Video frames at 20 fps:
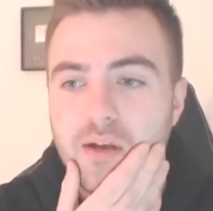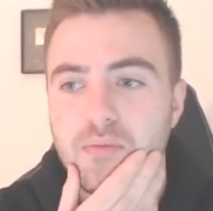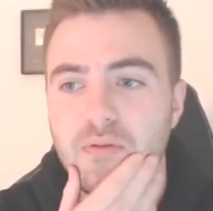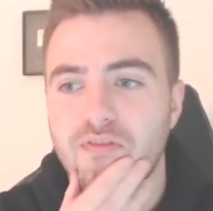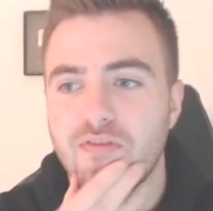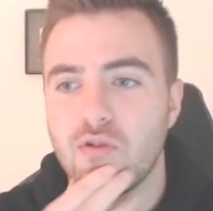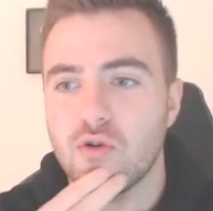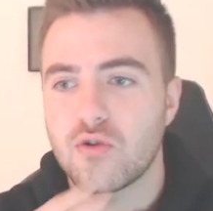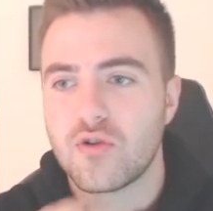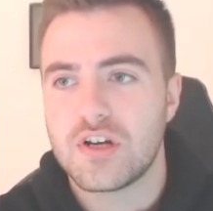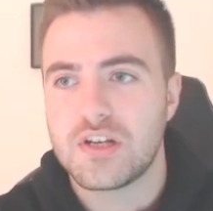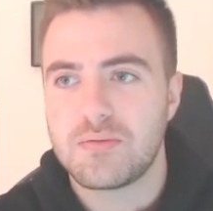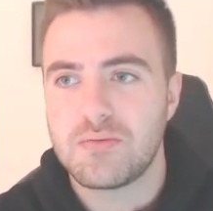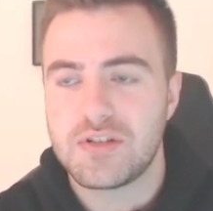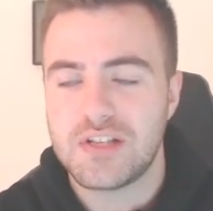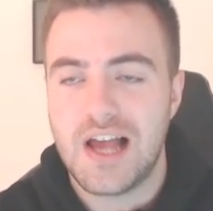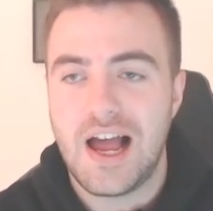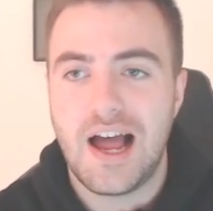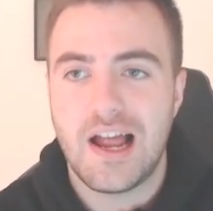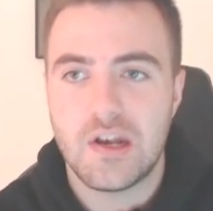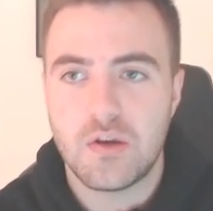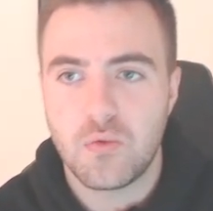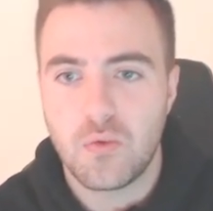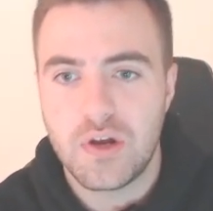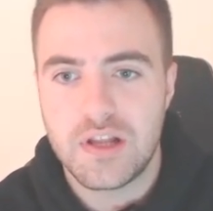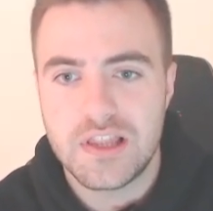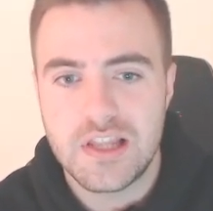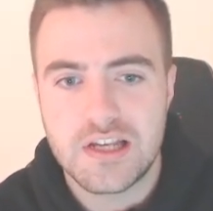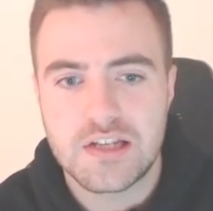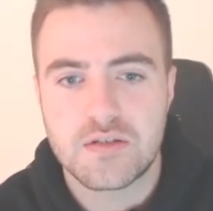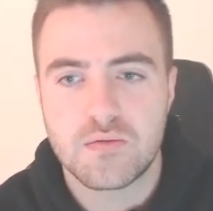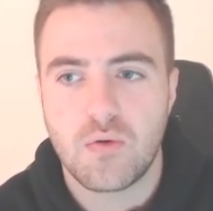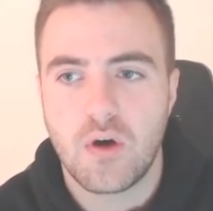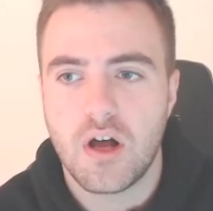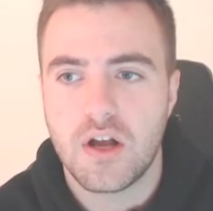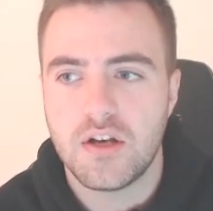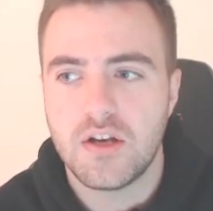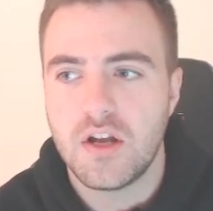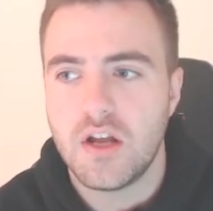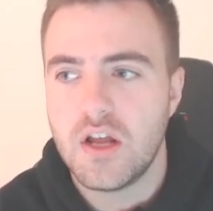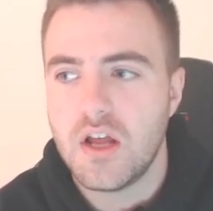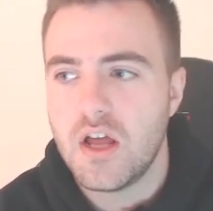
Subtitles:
before Christmas and win this one,